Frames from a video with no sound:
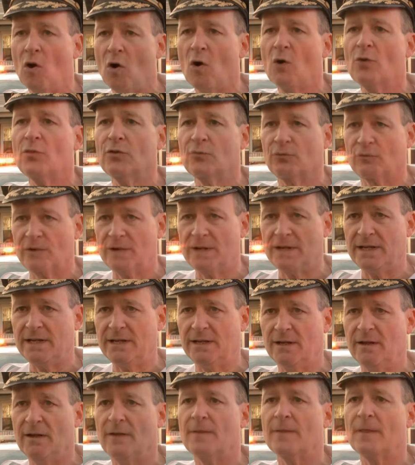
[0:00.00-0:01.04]
All three
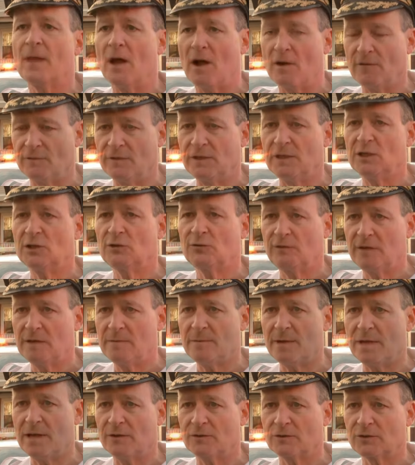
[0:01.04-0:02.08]
of these
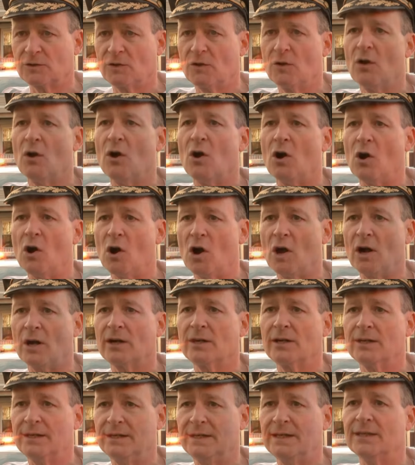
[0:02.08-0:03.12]
females are
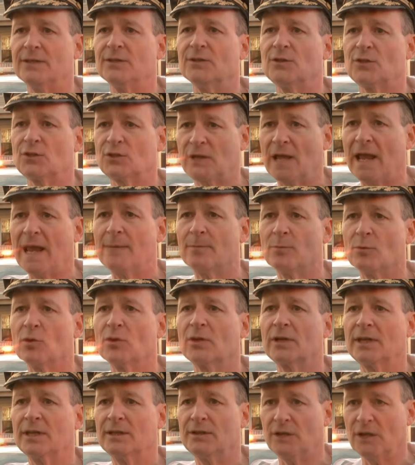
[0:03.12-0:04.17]
in stable
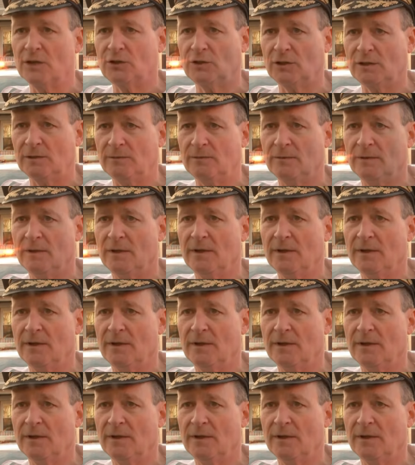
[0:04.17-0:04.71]
condition.